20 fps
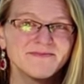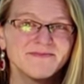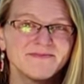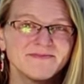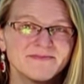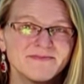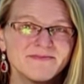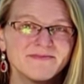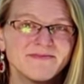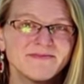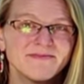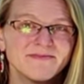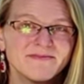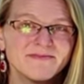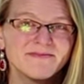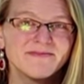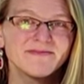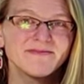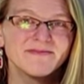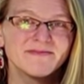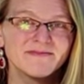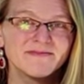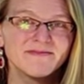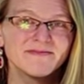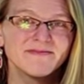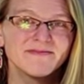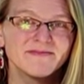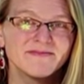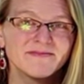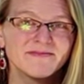
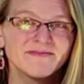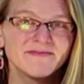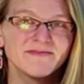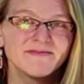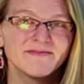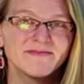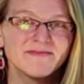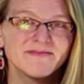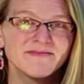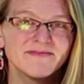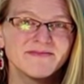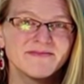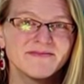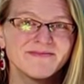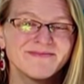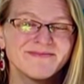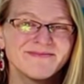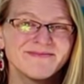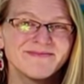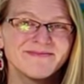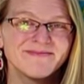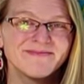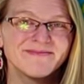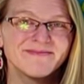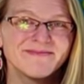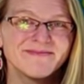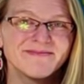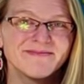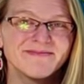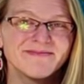
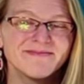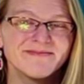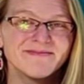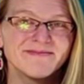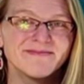The person shown says nothing.